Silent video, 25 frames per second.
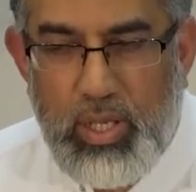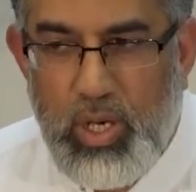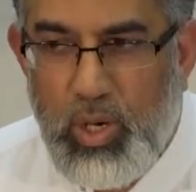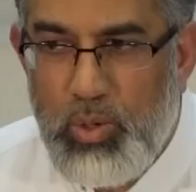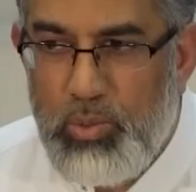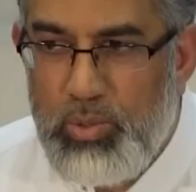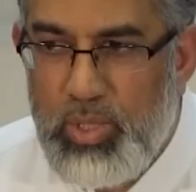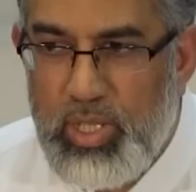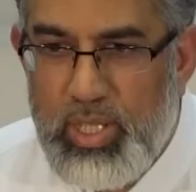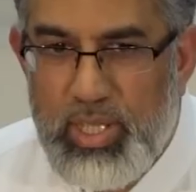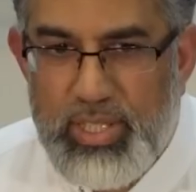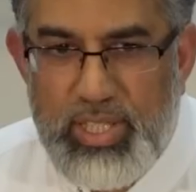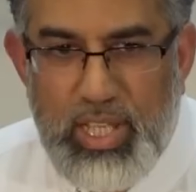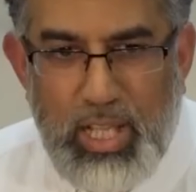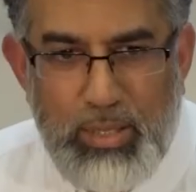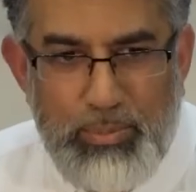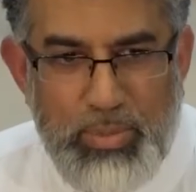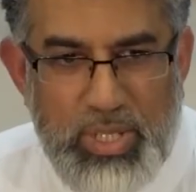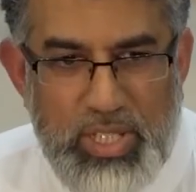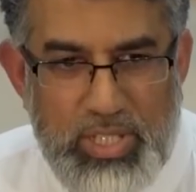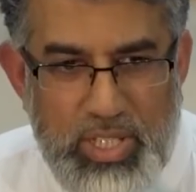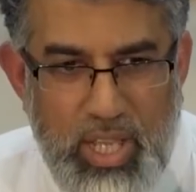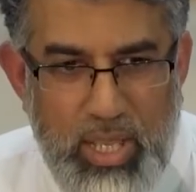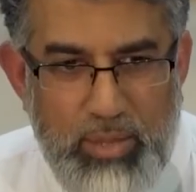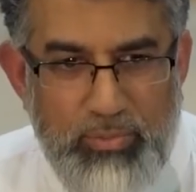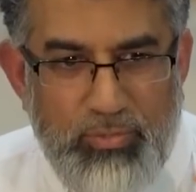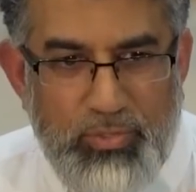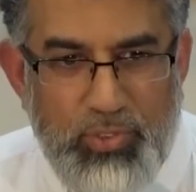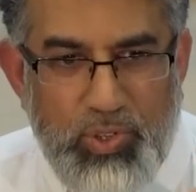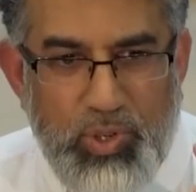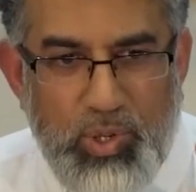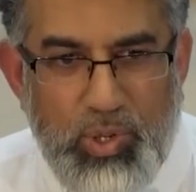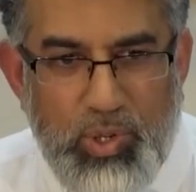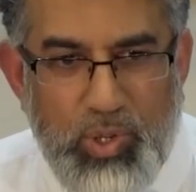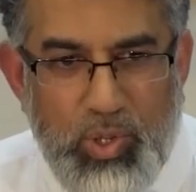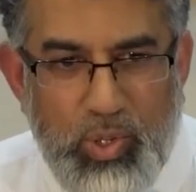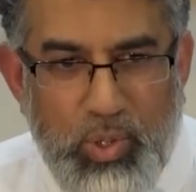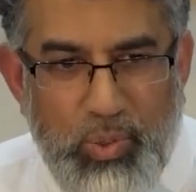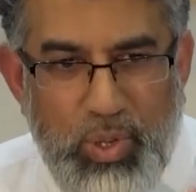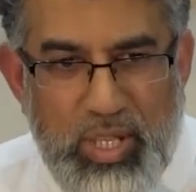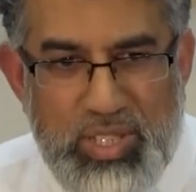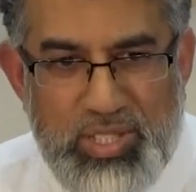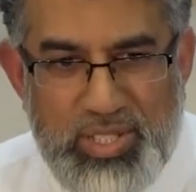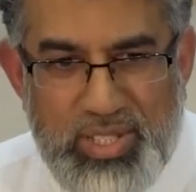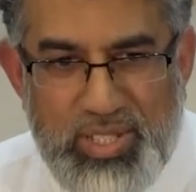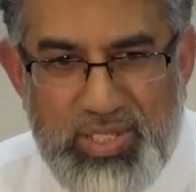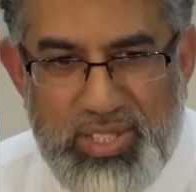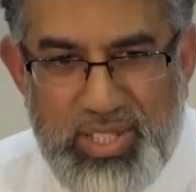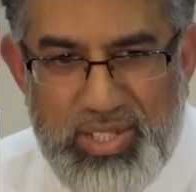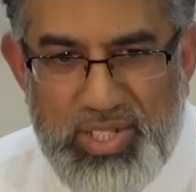Only there'll be time for
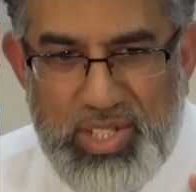questions,